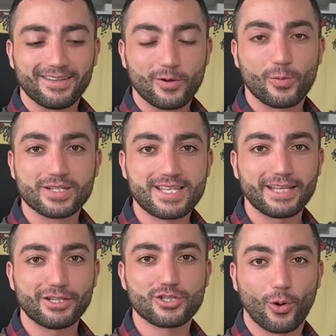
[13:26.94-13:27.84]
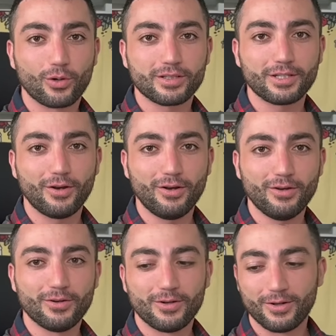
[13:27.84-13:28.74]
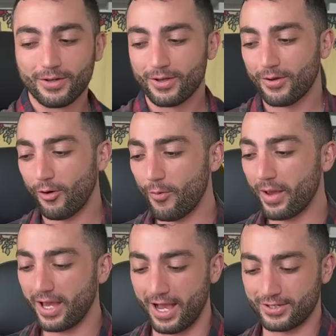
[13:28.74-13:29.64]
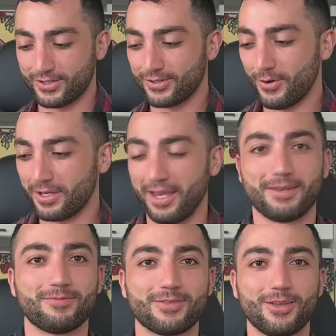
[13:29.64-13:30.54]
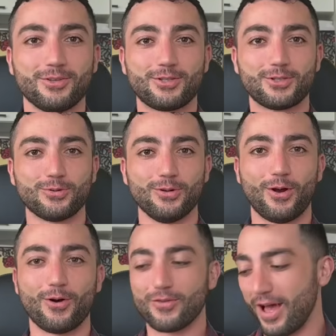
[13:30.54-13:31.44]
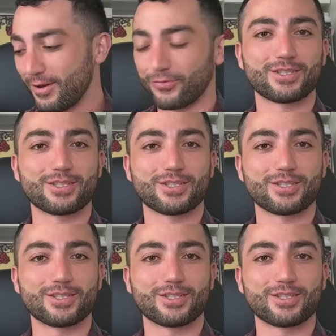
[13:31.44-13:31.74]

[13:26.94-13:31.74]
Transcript: Was that the door, Leo? Oh my gosh. Okay. Did you? Hold on.